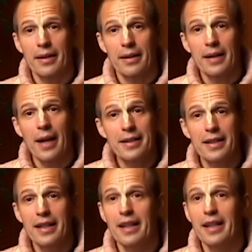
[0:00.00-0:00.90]

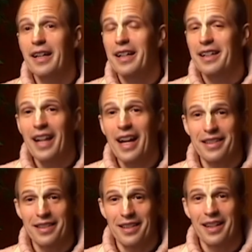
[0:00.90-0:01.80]
nicely
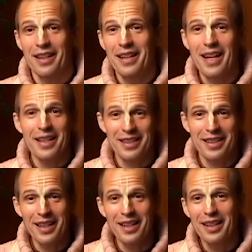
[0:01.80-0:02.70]
cleansed. There is
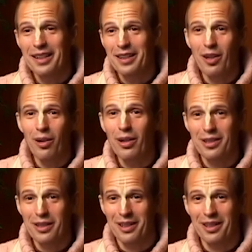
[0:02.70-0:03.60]
still the old